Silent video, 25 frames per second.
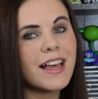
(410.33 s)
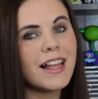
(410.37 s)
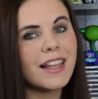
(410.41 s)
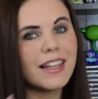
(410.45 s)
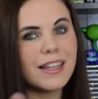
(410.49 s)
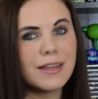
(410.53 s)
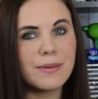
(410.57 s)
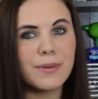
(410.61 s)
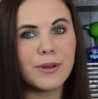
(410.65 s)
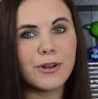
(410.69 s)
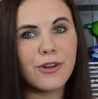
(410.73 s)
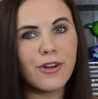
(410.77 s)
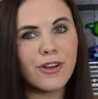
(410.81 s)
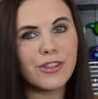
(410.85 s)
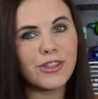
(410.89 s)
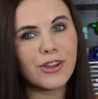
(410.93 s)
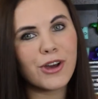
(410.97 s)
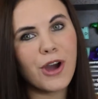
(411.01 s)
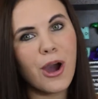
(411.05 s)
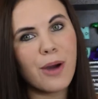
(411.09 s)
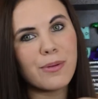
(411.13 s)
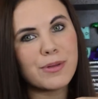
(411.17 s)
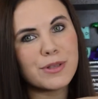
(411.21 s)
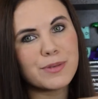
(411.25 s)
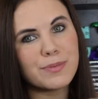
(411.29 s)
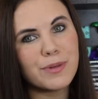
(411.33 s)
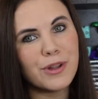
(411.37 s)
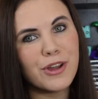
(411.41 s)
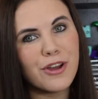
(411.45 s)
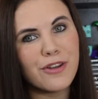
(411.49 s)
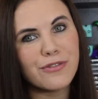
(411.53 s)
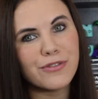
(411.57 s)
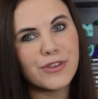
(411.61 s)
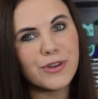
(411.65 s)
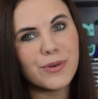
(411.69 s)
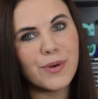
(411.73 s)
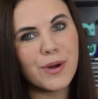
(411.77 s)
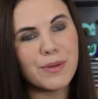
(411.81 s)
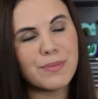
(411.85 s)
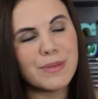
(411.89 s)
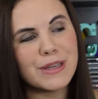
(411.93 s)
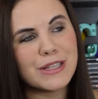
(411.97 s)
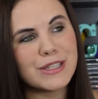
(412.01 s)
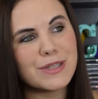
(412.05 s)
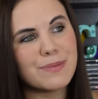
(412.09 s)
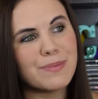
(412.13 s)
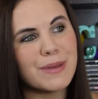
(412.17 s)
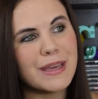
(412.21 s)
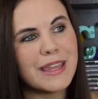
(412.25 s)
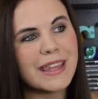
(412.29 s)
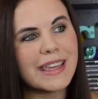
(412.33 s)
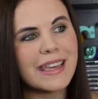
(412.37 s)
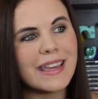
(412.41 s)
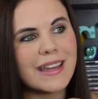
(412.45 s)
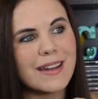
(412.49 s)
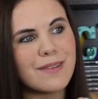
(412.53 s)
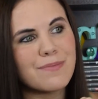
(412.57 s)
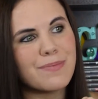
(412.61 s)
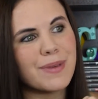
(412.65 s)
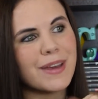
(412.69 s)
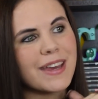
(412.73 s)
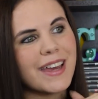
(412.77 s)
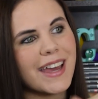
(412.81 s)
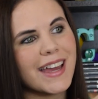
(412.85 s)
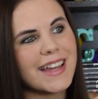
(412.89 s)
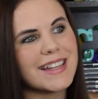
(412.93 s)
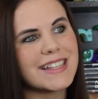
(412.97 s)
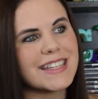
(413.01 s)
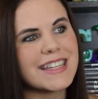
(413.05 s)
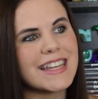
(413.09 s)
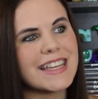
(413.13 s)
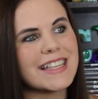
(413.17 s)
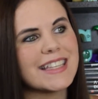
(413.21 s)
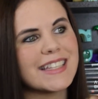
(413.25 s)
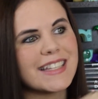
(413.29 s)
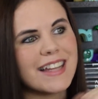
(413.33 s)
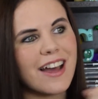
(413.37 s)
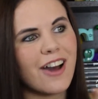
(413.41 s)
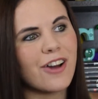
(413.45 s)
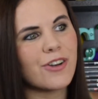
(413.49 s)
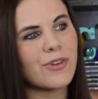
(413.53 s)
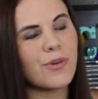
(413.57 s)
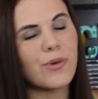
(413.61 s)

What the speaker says: Let me know in the comments below if you want me to be the guinea pig and test out